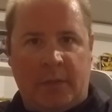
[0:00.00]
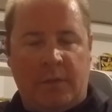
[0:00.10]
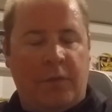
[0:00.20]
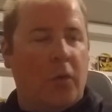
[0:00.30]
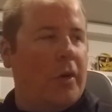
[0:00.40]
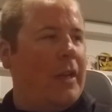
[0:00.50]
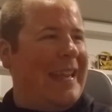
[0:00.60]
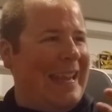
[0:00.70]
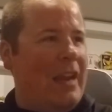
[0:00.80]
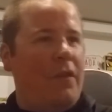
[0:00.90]

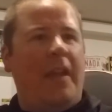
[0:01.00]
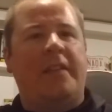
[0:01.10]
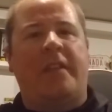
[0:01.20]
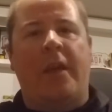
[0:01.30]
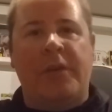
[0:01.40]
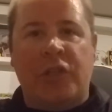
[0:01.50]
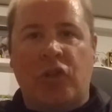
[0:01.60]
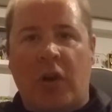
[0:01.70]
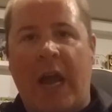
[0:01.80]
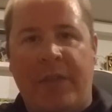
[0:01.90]
They always
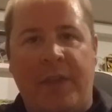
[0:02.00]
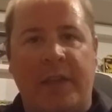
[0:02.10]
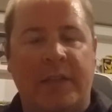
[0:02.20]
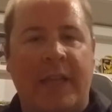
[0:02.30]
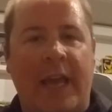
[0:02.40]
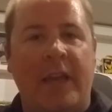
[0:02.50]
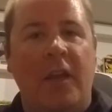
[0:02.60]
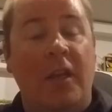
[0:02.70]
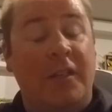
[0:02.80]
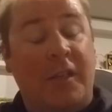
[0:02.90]
try things that
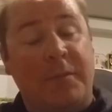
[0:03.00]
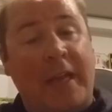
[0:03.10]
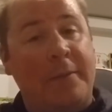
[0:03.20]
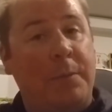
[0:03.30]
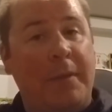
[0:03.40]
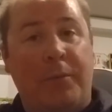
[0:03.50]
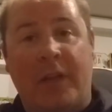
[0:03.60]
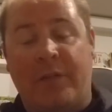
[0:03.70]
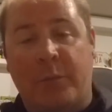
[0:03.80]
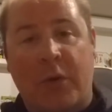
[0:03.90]
sometimes people
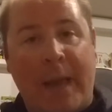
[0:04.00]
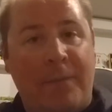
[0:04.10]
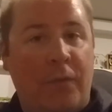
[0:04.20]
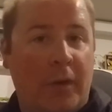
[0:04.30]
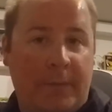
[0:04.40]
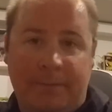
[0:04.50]
give them crap for,